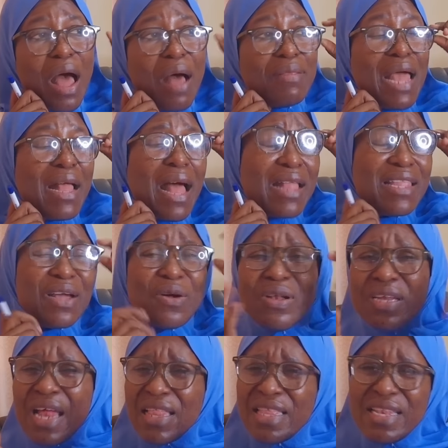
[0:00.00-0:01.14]
I'm like, they call
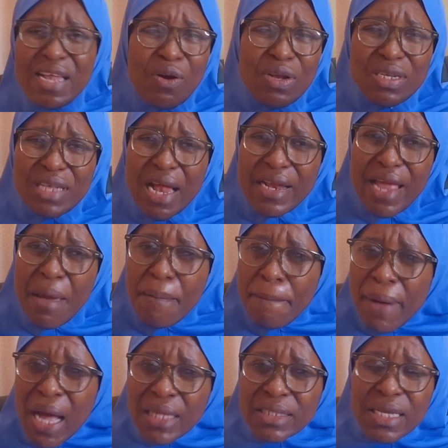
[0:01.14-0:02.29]
it, I think they call it an
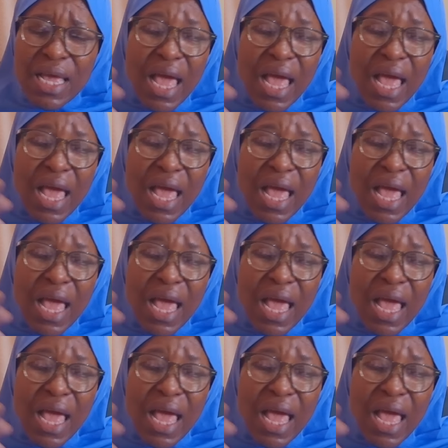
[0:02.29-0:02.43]
empath.